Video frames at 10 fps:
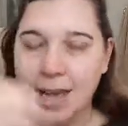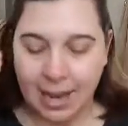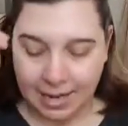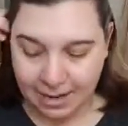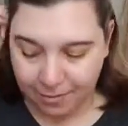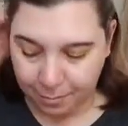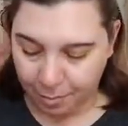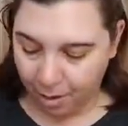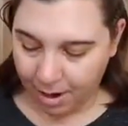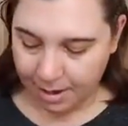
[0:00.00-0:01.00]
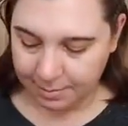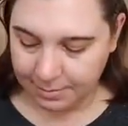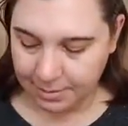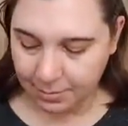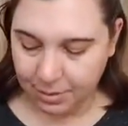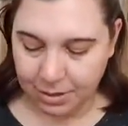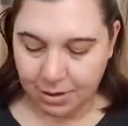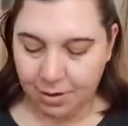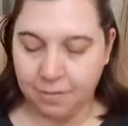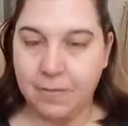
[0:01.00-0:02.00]
And I've primed with
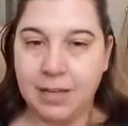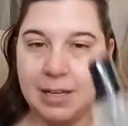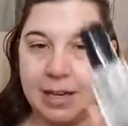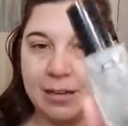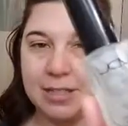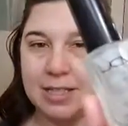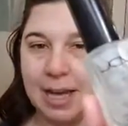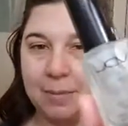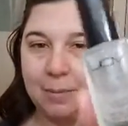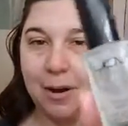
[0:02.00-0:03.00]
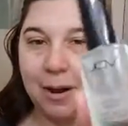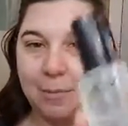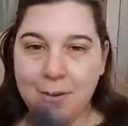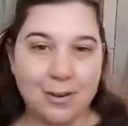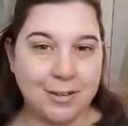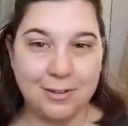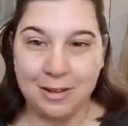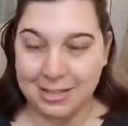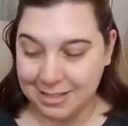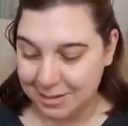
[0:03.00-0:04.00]
our VDL Satin Primer. You
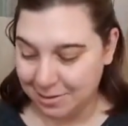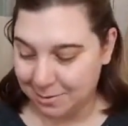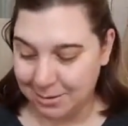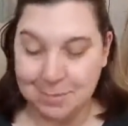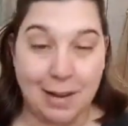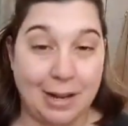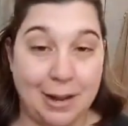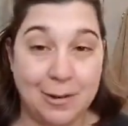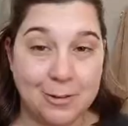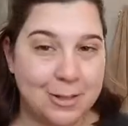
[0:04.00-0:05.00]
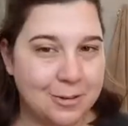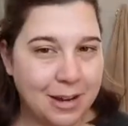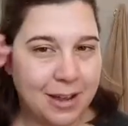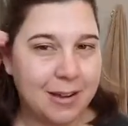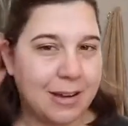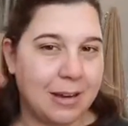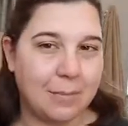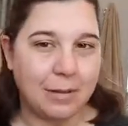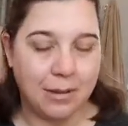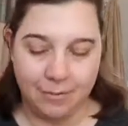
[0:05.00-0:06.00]
guys know it's my go-to now, and I'm
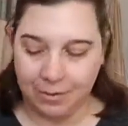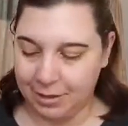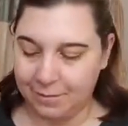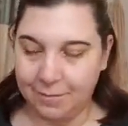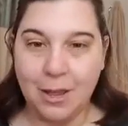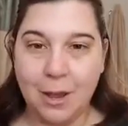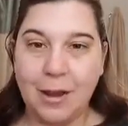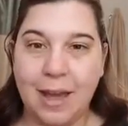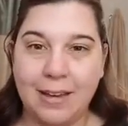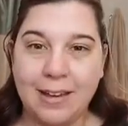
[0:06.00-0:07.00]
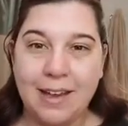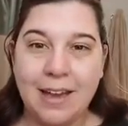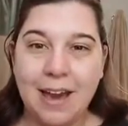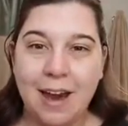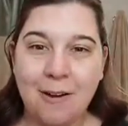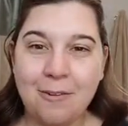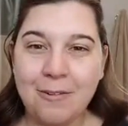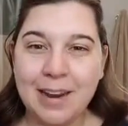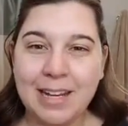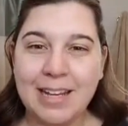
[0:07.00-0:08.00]
in love with it. Okay, are we
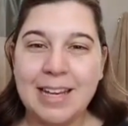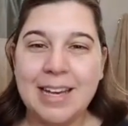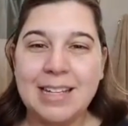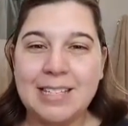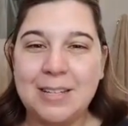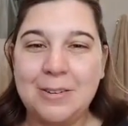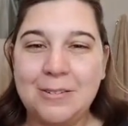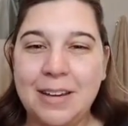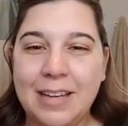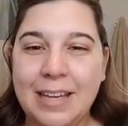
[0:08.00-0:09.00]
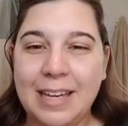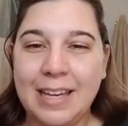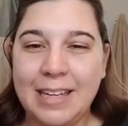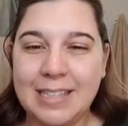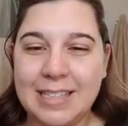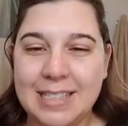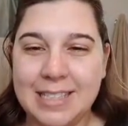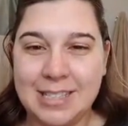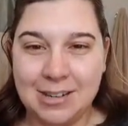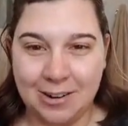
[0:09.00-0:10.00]
ready to get
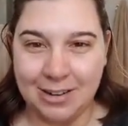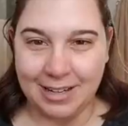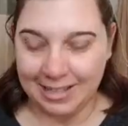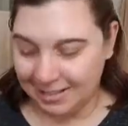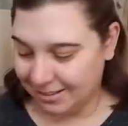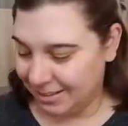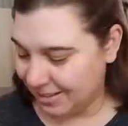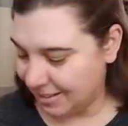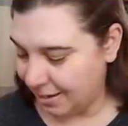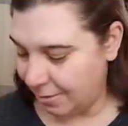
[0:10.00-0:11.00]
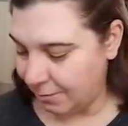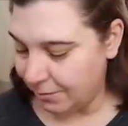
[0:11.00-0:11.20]
started? Let's go.